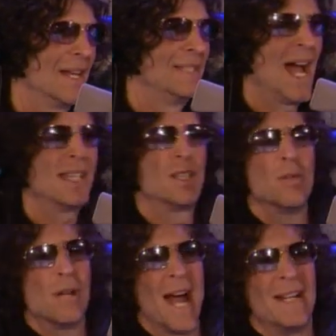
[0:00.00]
And the
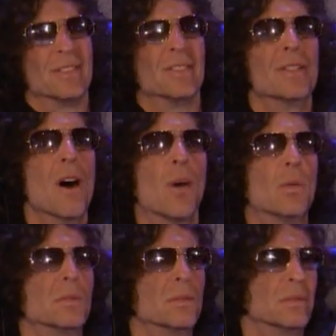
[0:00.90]
IQ guy doesn't
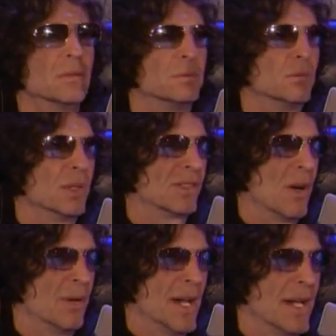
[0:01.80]
know what's
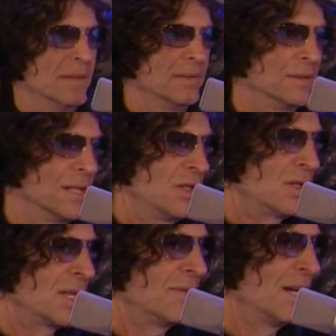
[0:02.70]
going on. He's
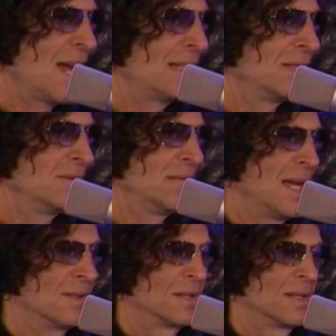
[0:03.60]
just given an IQ
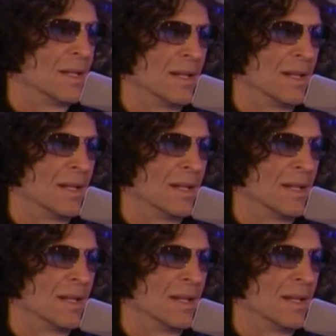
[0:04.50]
test.